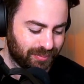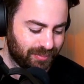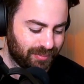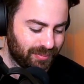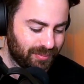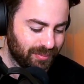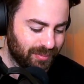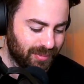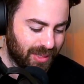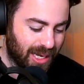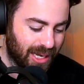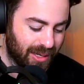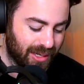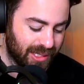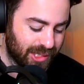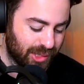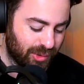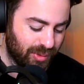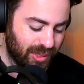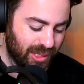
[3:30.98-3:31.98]
Yeah,
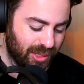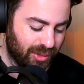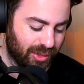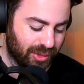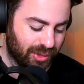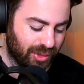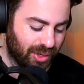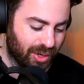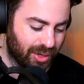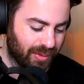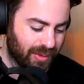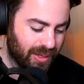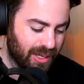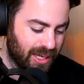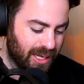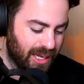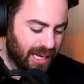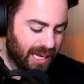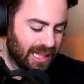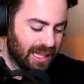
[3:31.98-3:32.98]
it's a really good card.
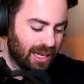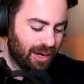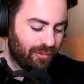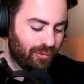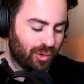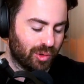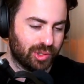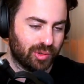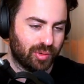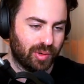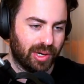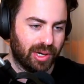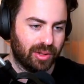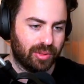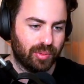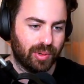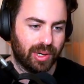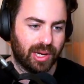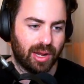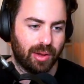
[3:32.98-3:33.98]
And then of course
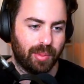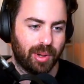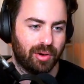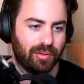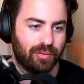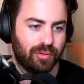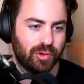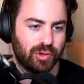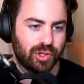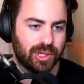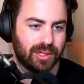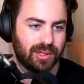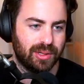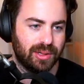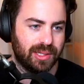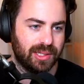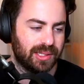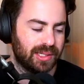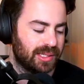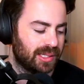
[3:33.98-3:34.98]
3 Chimera Fusion.
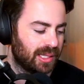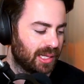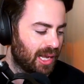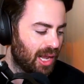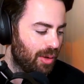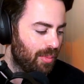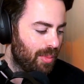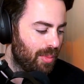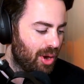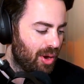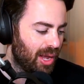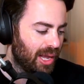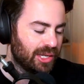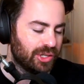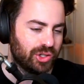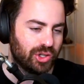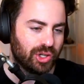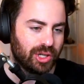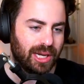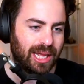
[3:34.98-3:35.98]
This is the Chimera
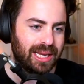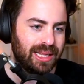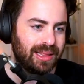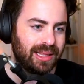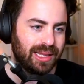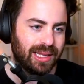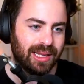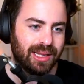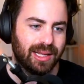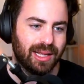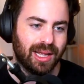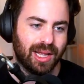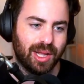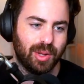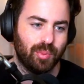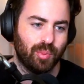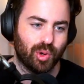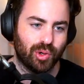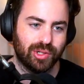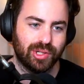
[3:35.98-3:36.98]
engine. Anything
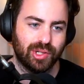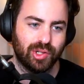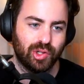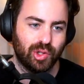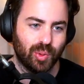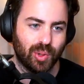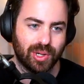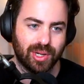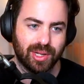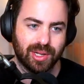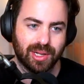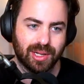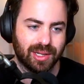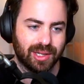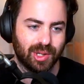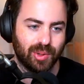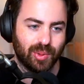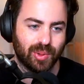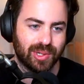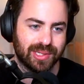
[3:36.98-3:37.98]
important you
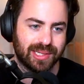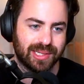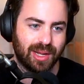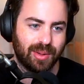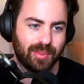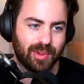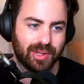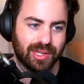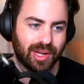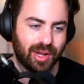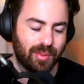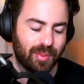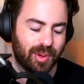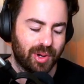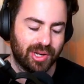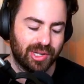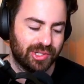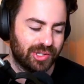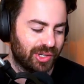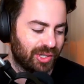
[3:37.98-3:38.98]
wanna say about the
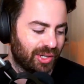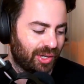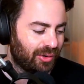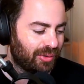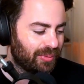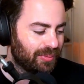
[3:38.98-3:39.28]
Chimera engine here?